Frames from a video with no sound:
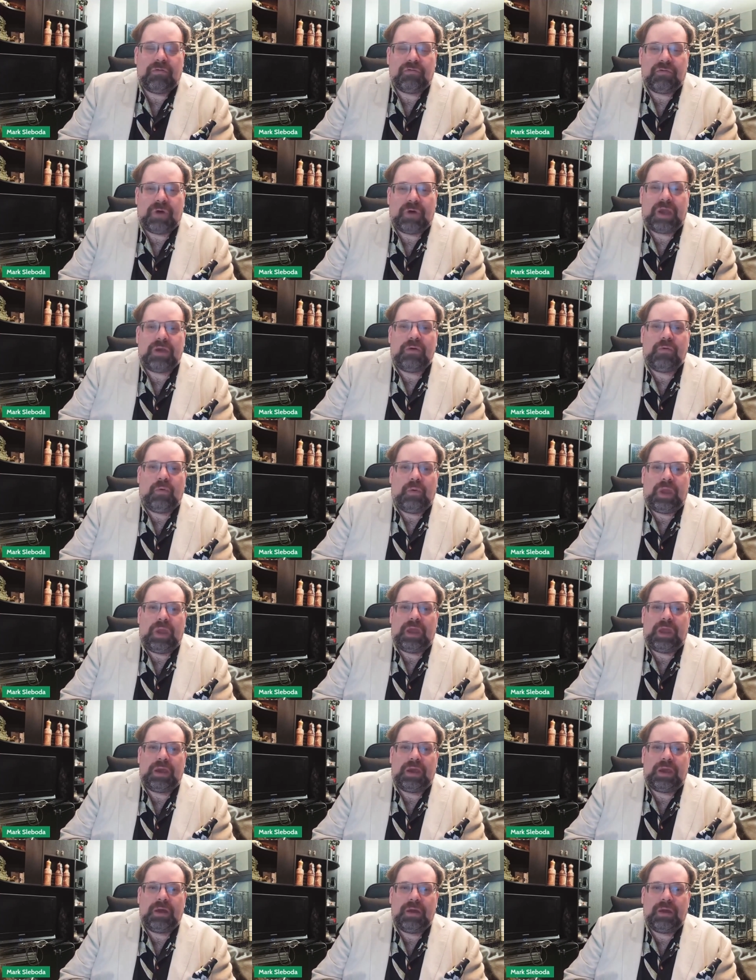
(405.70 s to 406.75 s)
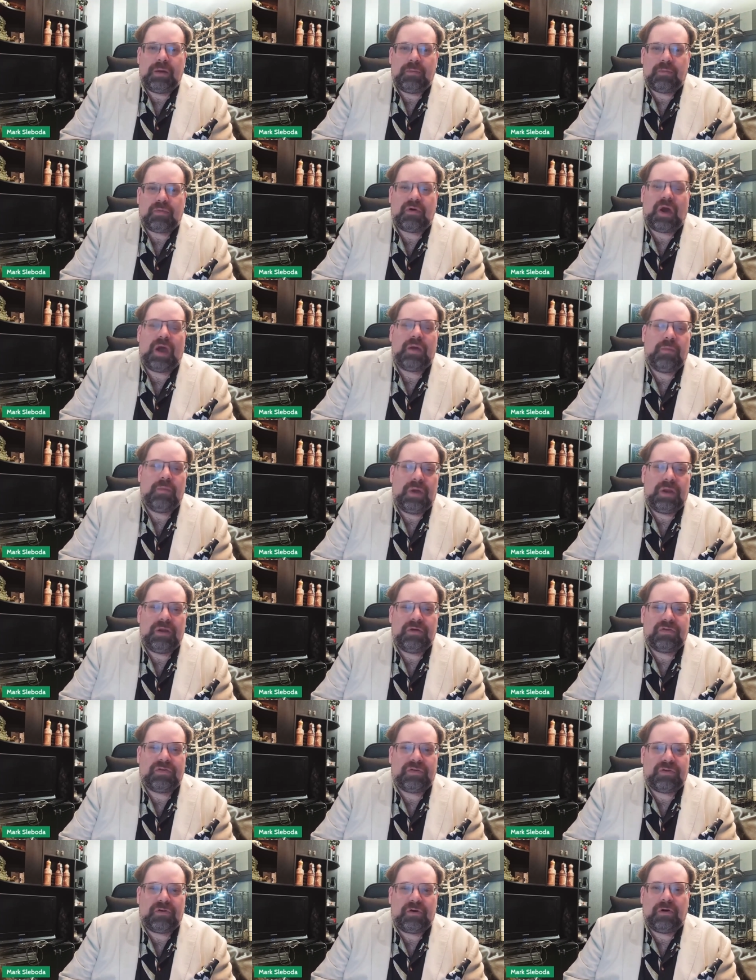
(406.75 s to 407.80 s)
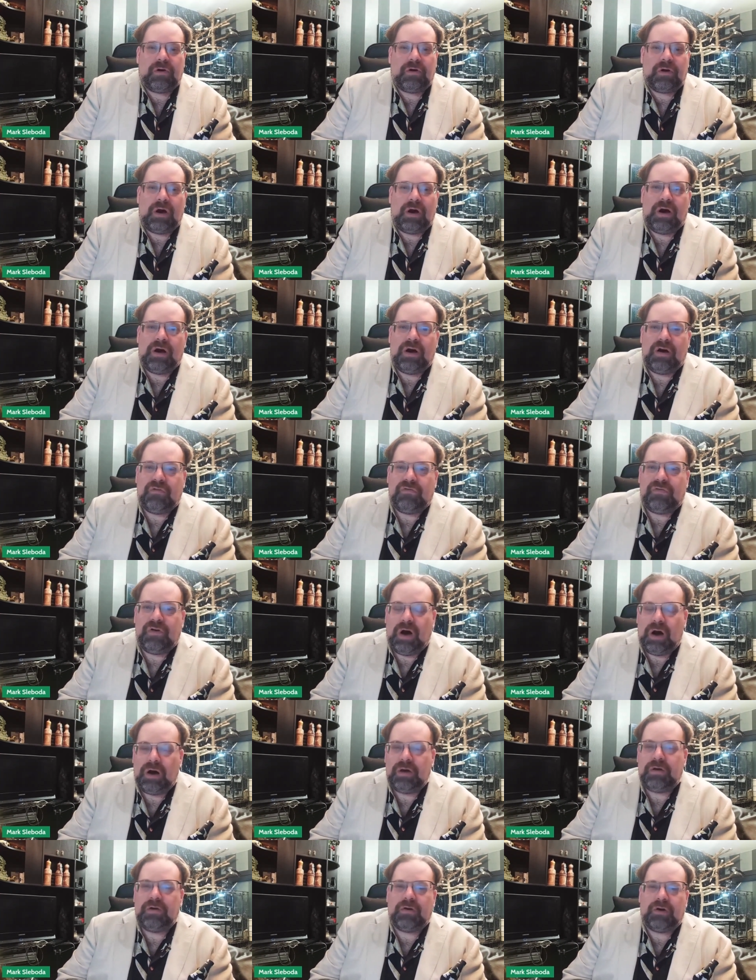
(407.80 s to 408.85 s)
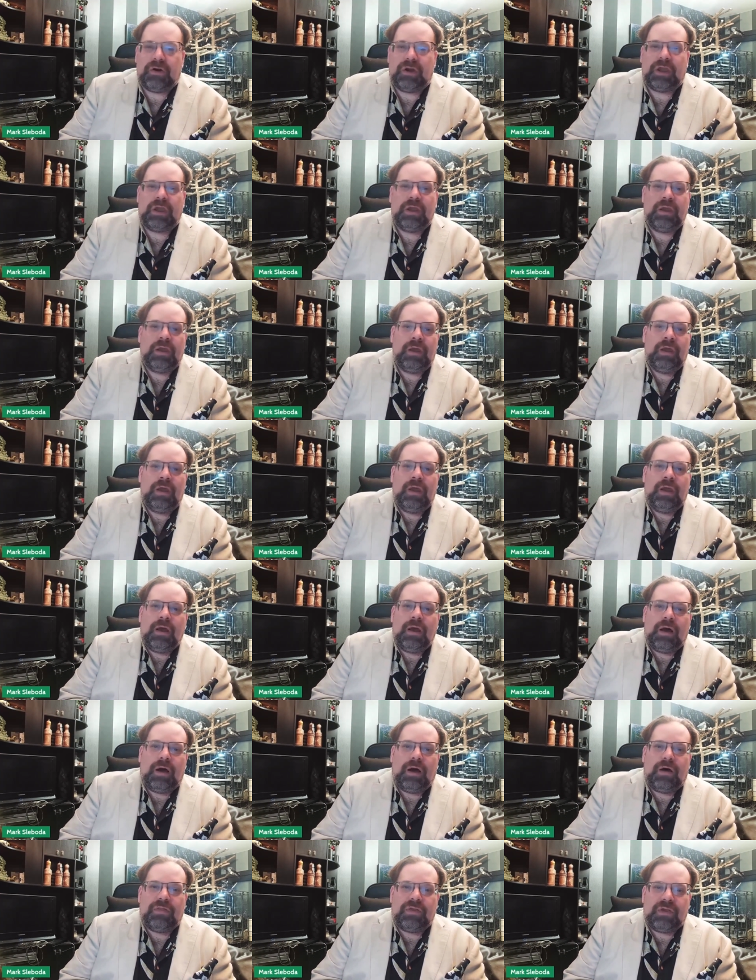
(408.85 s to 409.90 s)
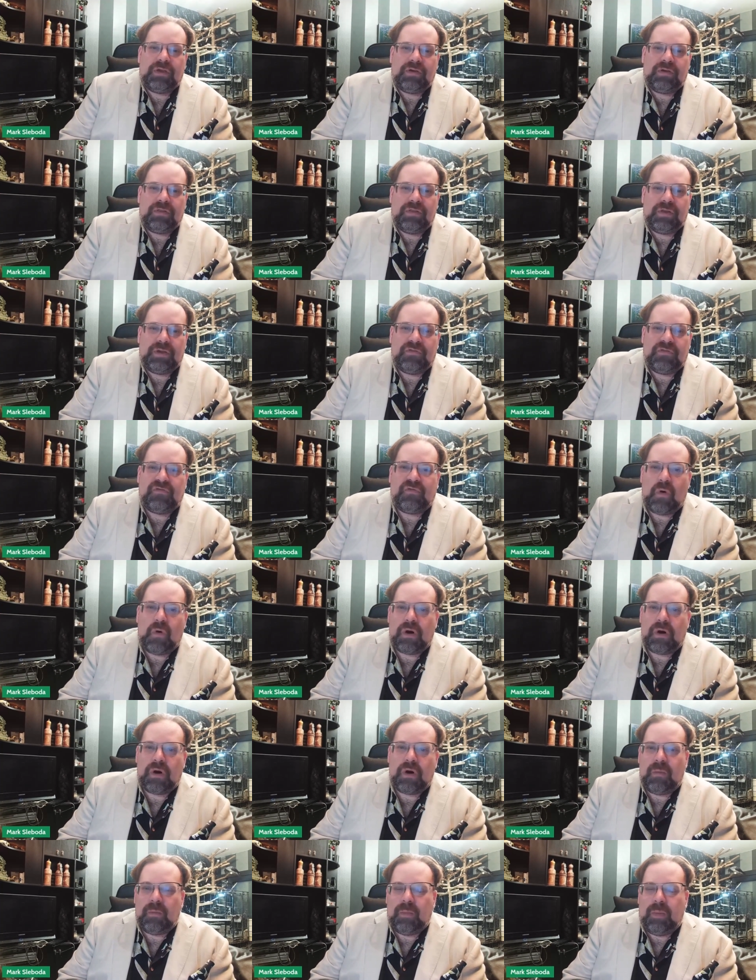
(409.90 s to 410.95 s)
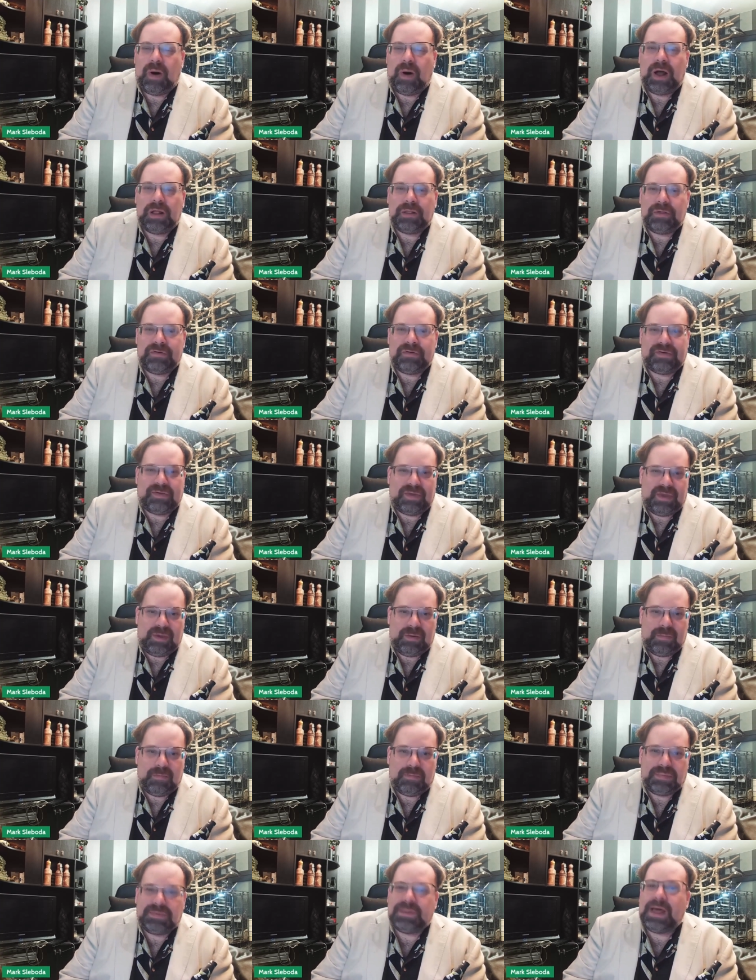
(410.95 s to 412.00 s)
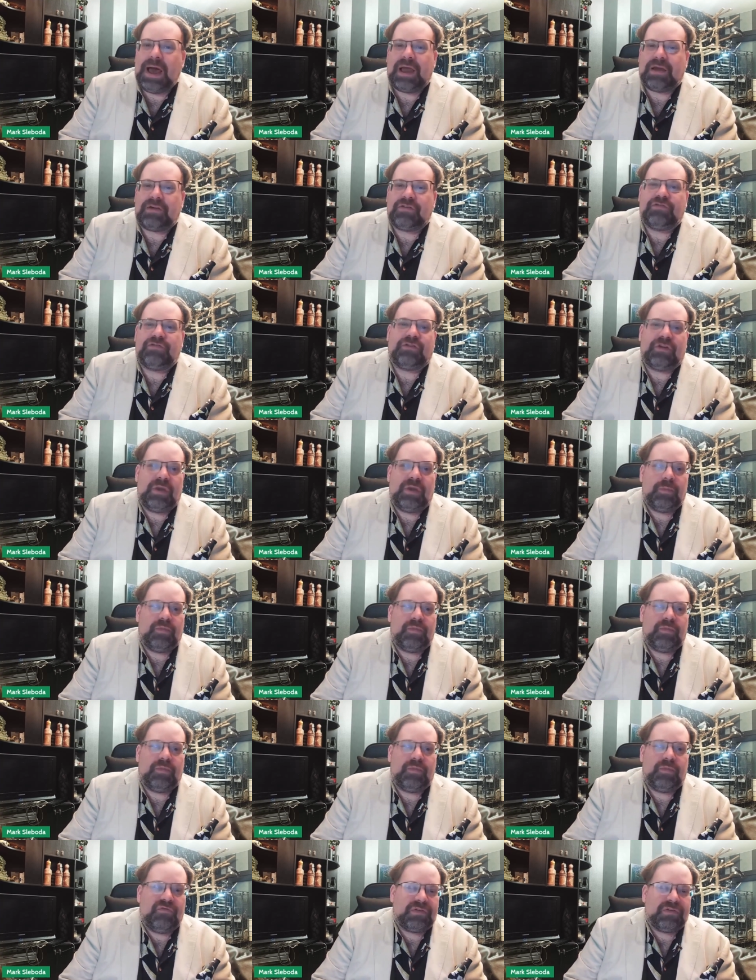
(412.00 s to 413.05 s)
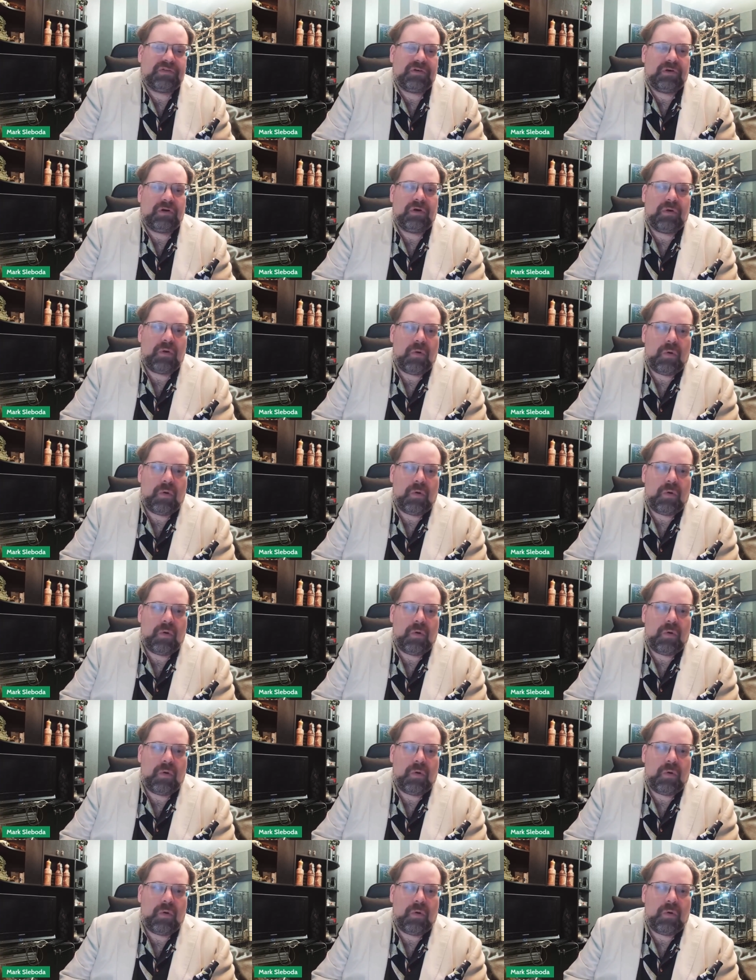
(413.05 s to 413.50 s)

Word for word: right wing prime minister of Hungary, uh, the the foreign policy black sheep Viktor